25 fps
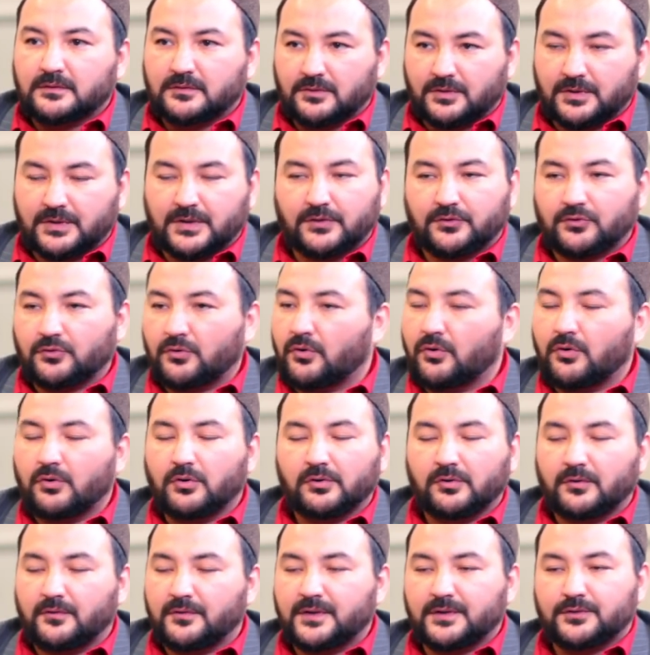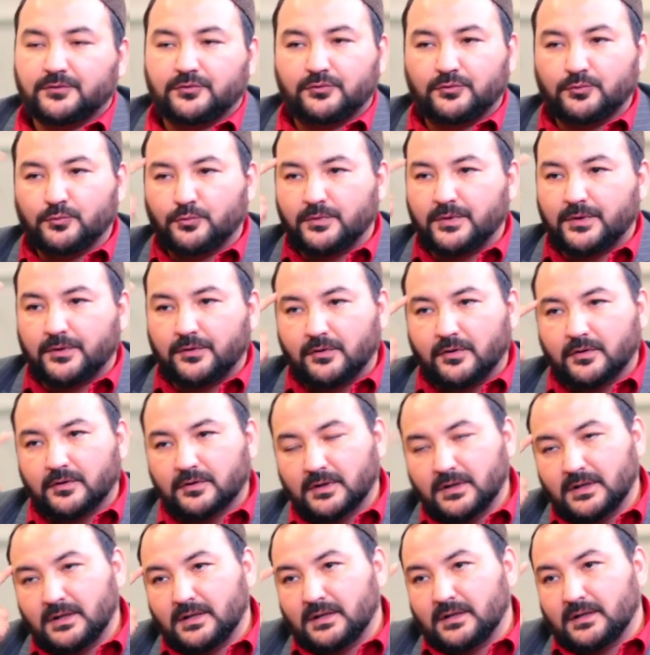Okay, so all of that to do with your
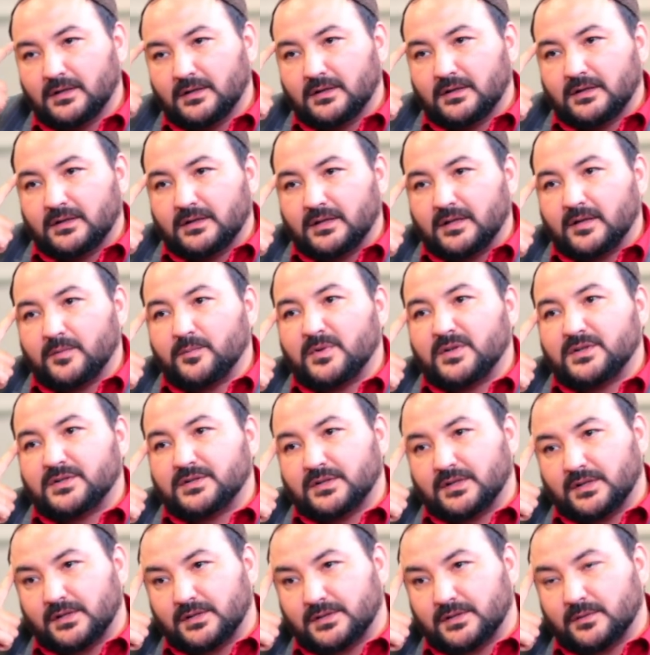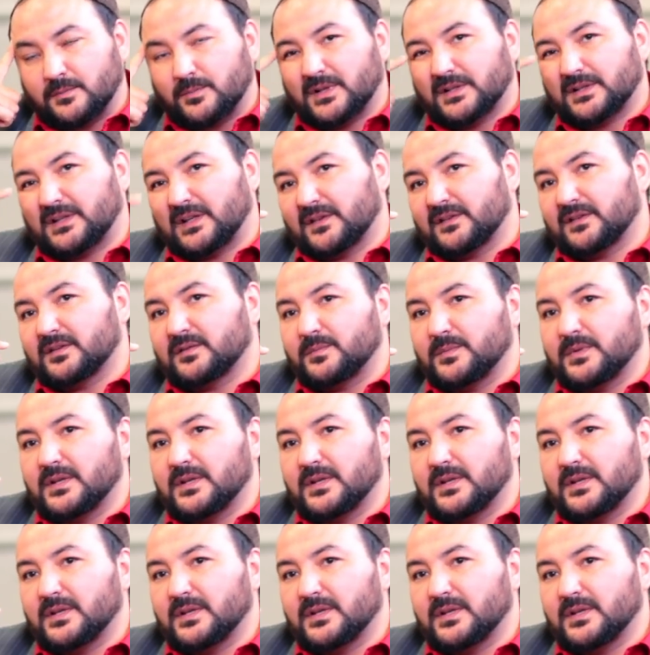imagination. But does mm-hmm.